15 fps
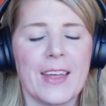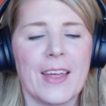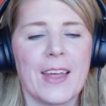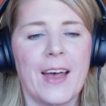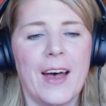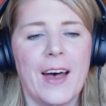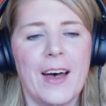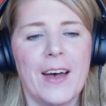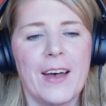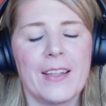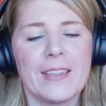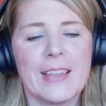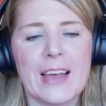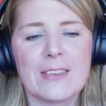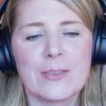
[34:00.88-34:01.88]

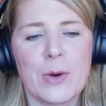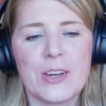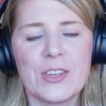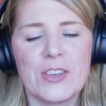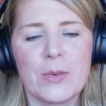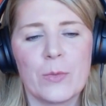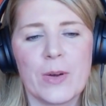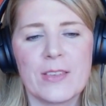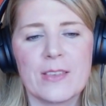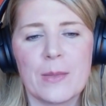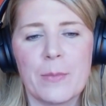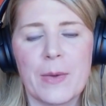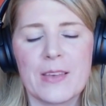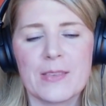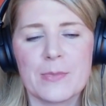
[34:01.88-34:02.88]
Last question: what's
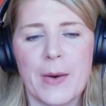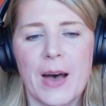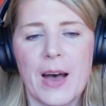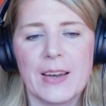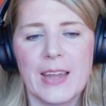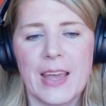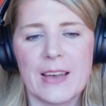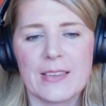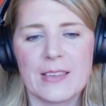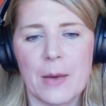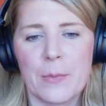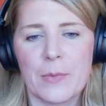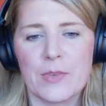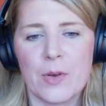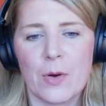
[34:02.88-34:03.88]
the best podcast
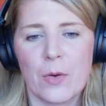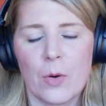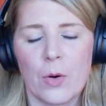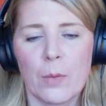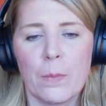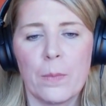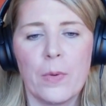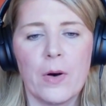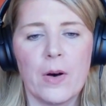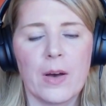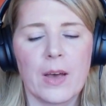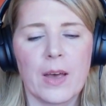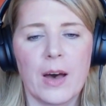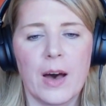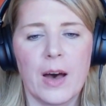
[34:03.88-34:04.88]
episode or
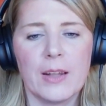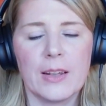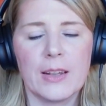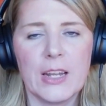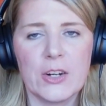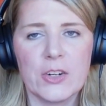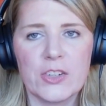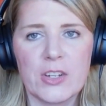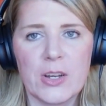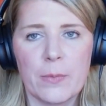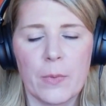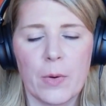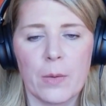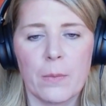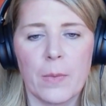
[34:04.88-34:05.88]
book on leadership
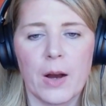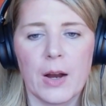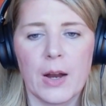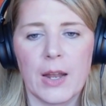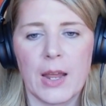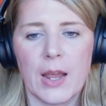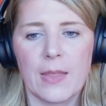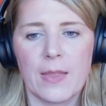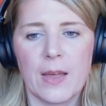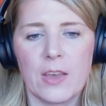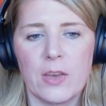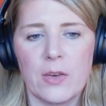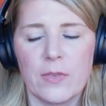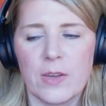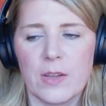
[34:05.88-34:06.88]
or marketing that
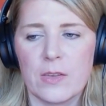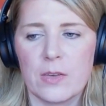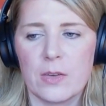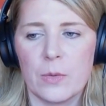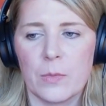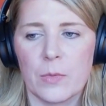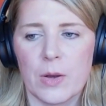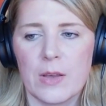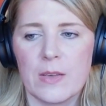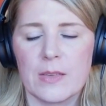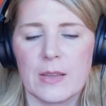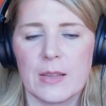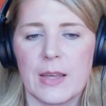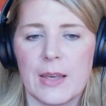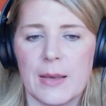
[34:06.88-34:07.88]
you've consumed
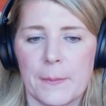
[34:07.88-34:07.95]
recently?